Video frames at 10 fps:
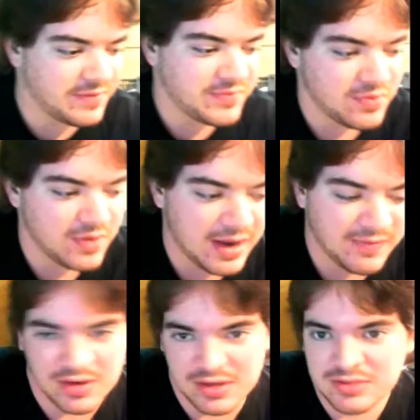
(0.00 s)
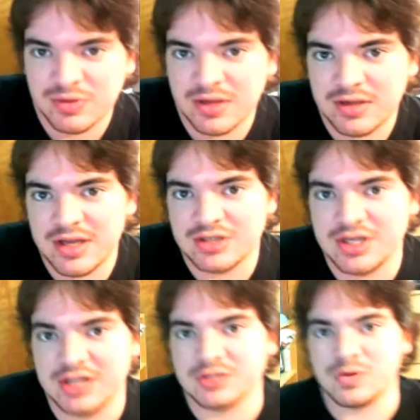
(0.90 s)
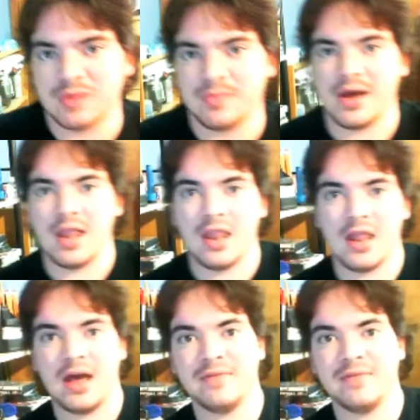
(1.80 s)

If you ever get a chance